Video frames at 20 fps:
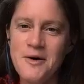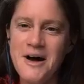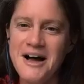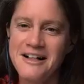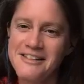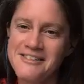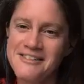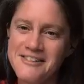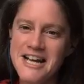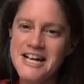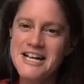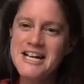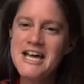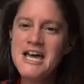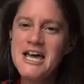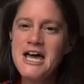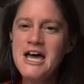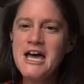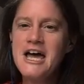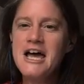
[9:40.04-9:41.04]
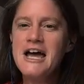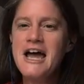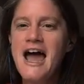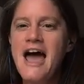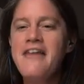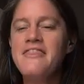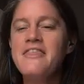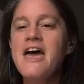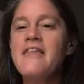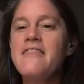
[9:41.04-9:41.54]
go well, right?
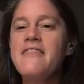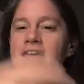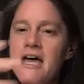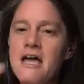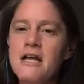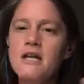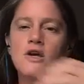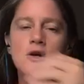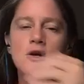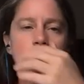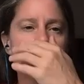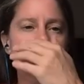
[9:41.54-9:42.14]
And then